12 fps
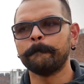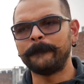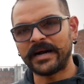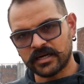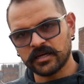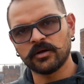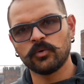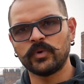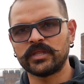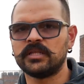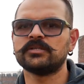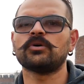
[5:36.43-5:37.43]
But
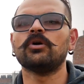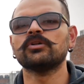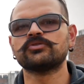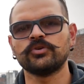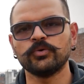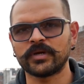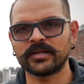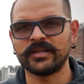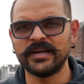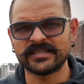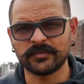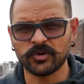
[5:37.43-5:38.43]
with this also you can
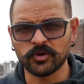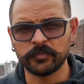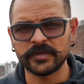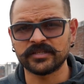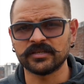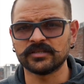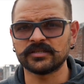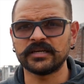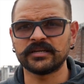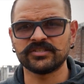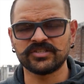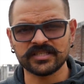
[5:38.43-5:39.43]
create some good pictures.
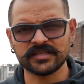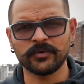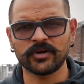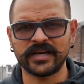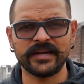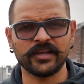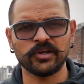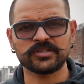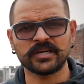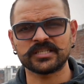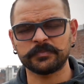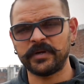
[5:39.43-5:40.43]
It is just about getting your
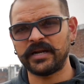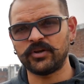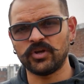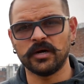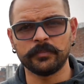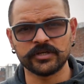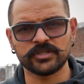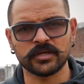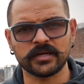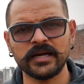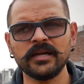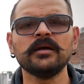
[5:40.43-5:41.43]
shutter speed and your aperture
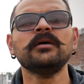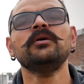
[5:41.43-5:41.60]
right.